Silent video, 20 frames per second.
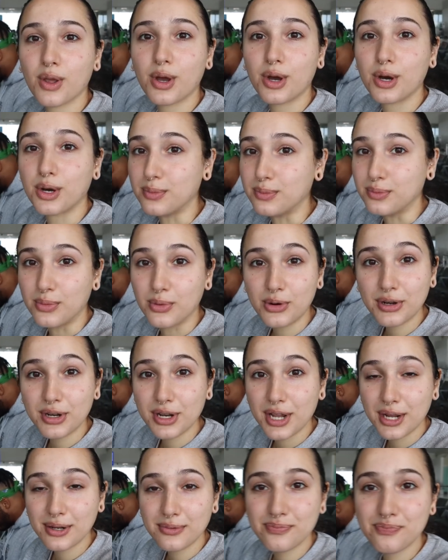Good
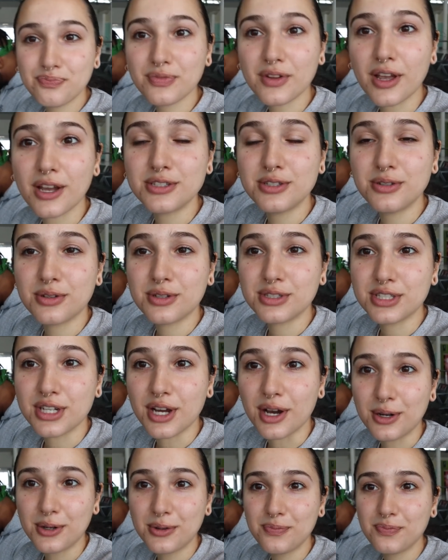morning. As you can
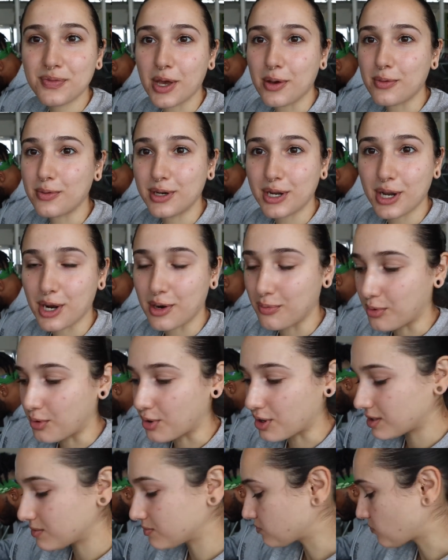tell, I'm at an
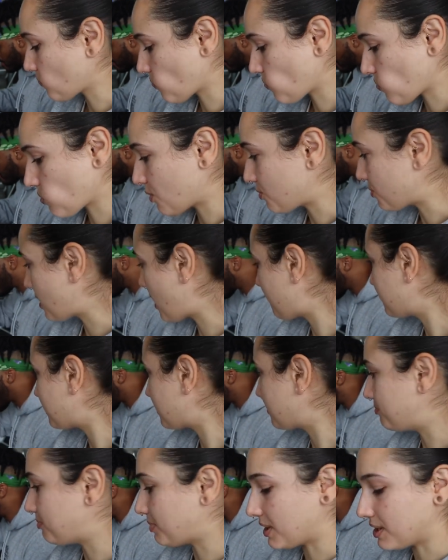airport. We're having
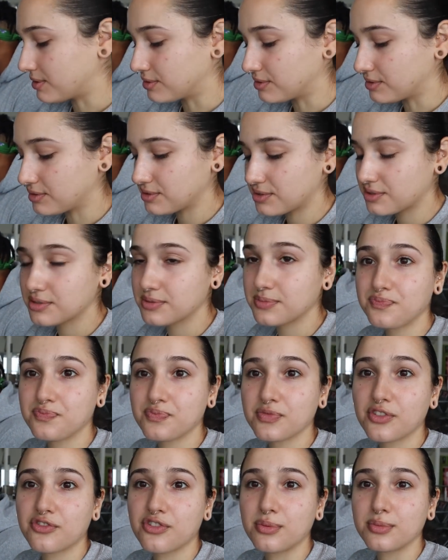bagels
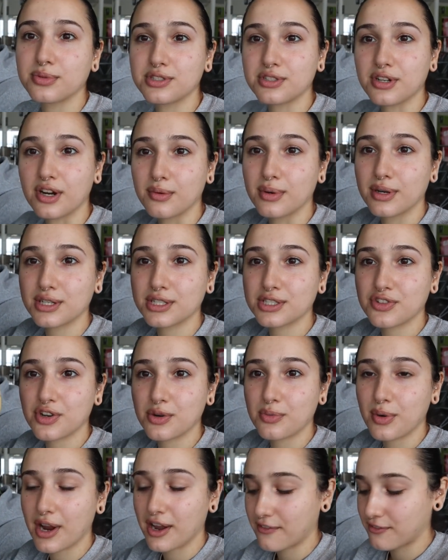from Starbucks for
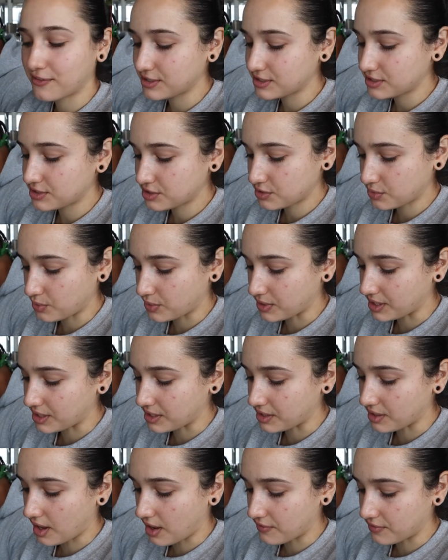breakfast
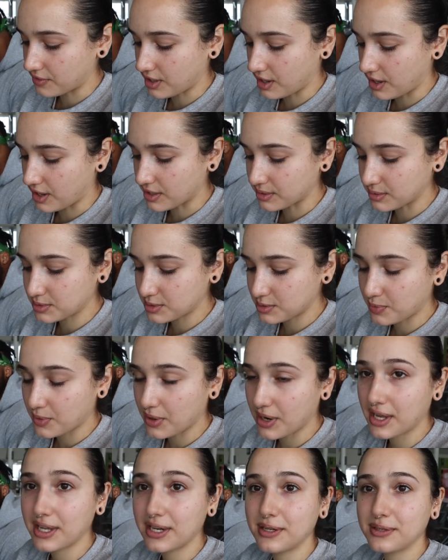with avocado
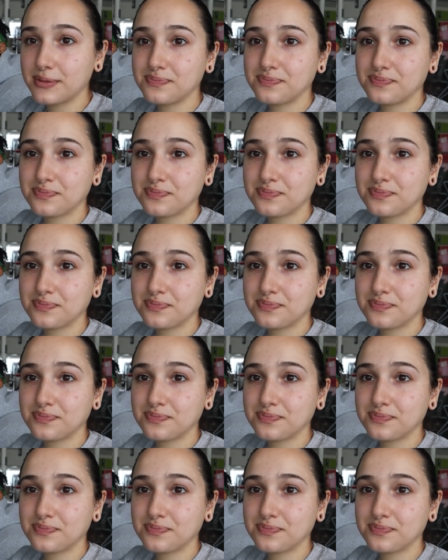spread.